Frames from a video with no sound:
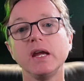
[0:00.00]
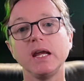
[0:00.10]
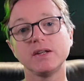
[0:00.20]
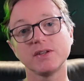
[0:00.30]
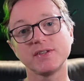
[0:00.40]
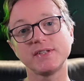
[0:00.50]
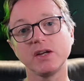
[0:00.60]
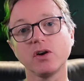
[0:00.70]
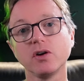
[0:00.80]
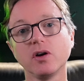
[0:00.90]
into the
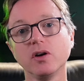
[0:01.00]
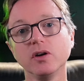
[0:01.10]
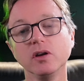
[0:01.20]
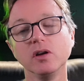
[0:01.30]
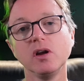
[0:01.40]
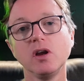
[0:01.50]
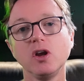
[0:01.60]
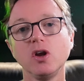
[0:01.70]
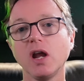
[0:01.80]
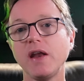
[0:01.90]
COO.
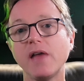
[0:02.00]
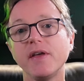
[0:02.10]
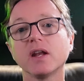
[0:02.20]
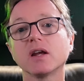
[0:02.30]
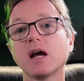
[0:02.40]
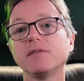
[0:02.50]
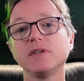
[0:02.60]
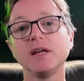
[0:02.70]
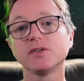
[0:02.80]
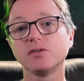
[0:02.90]
Now, they're going to cover
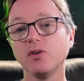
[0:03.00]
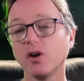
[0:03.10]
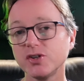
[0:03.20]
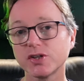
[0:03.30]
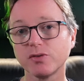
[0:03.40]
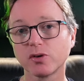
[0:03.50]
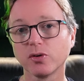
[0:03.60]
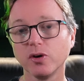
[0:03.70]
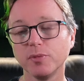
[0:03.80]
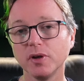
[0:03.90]
things not just
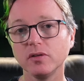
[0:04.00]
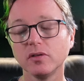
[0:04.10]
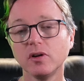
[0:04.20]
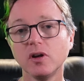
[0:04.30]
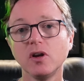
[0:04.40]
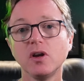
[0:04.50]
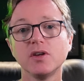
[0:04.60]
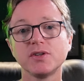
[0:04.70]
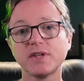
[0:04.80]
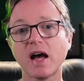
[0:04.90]
recruitment,
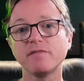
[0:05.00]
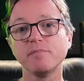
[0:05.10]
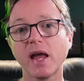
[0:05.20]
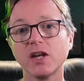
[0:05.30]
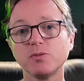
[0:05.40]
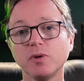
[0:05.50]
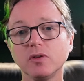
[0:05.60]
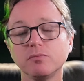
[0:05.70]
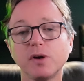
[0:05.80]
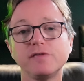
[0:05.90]
staff
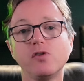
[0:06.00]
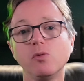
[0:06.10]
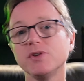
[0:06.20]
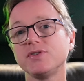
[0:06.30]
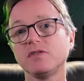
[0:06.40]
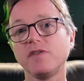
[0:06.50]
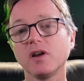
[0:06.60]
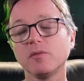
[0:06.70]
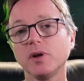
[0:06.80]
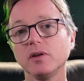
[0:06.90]
management, performance
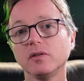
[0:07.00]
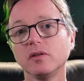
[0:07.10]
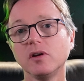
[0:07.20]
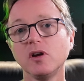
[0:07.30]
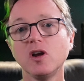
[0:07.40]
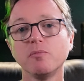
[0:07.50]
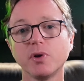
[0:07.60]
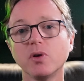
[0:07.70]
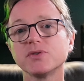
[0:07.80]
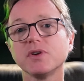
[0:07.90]
development, but
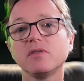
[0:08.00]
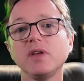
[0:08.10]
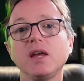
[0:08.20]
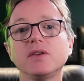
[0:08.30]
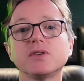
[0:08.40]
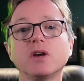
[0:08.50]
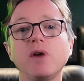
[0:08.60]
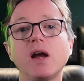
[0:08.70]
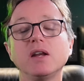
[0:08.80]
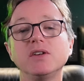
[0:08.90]
also things
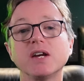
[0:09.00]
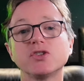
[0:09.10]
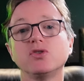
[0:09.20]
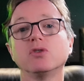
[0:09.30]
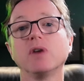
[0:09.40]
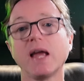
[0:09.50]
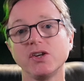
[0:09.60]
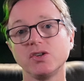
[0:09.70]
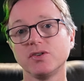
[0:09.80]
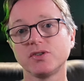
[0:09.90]
around industrial
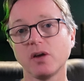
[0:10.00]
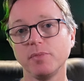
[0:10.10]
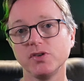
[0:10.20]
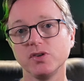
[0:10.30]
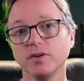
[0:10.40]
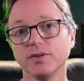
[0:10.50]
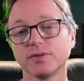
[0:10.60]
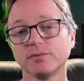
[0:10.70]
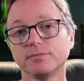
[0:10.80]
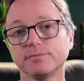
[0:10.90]
relations type
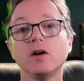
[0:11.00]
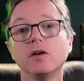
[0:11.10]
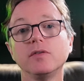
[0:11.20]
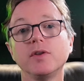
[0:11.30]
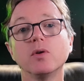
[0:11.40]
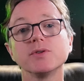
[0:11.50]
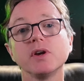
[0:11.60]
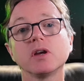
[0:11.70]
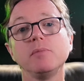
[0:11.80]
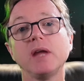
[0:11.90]
issues. There also
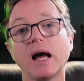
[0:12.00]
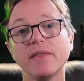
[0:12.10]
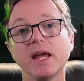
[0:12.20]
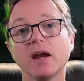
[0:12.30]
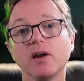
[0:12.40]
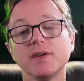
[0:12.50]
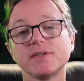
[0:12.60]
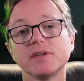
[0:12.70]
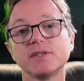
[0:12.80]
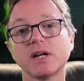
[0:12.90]
can be other
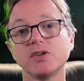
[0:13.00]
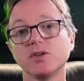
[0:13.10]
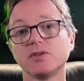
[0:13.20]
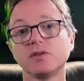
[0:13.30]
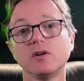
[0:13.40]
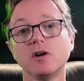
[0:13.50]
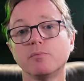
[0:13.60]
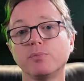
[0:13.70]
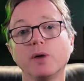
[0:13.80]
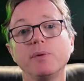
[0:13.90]
areas such as
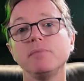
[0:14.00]
property